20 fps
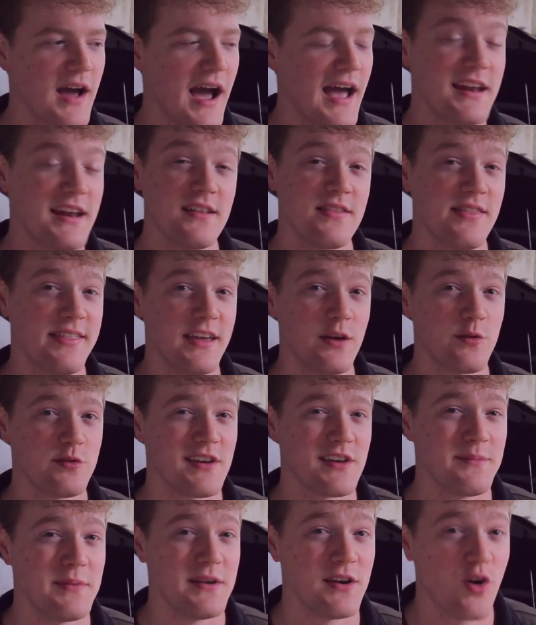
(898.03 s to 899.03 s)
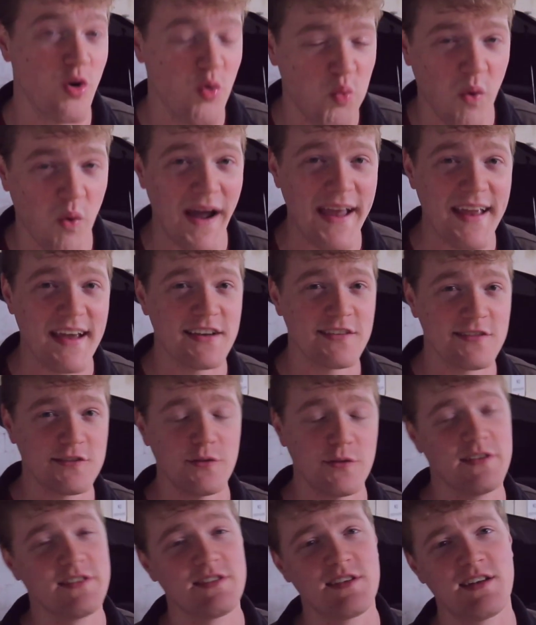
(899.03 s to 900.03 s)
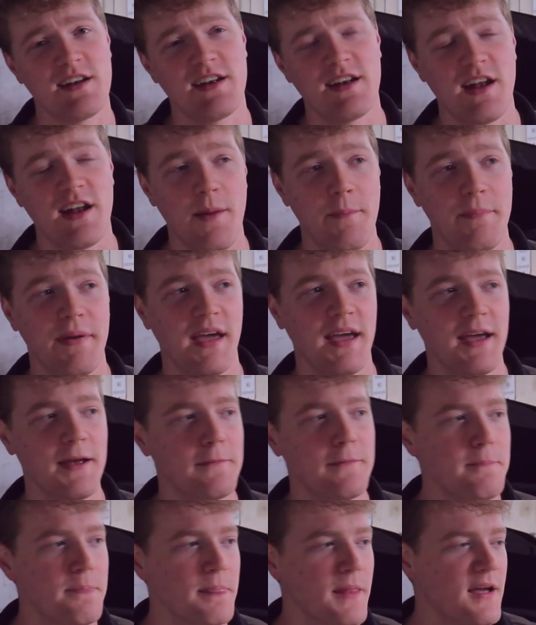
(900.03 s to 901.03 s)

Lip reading: I didn't think it was gonna be quite as soon as it ended up being.